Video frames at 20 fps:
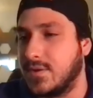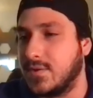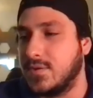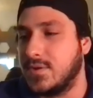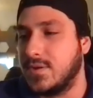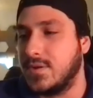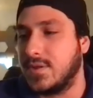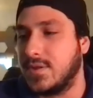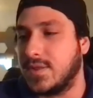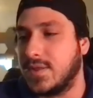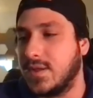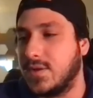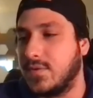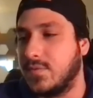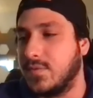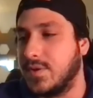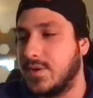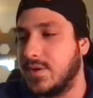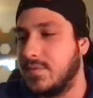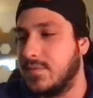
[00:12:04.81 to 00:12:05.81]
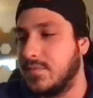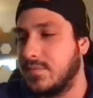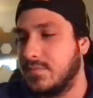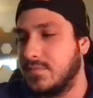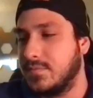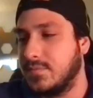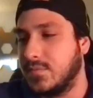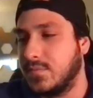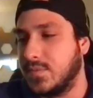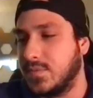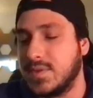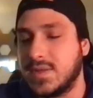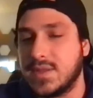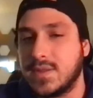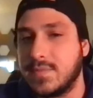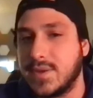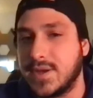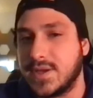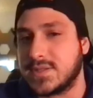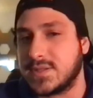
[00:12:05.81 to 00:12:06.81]
Who do you think would be
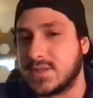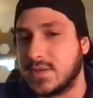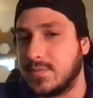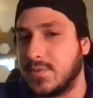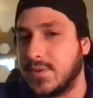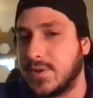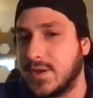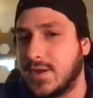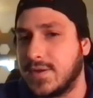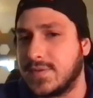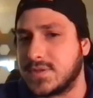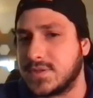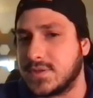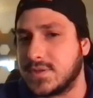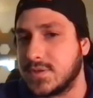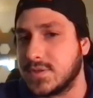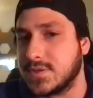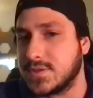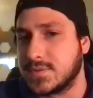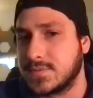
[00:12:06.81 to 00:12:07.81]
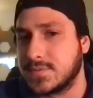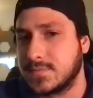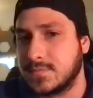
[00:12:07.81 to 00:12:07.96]
the best in a playoff series?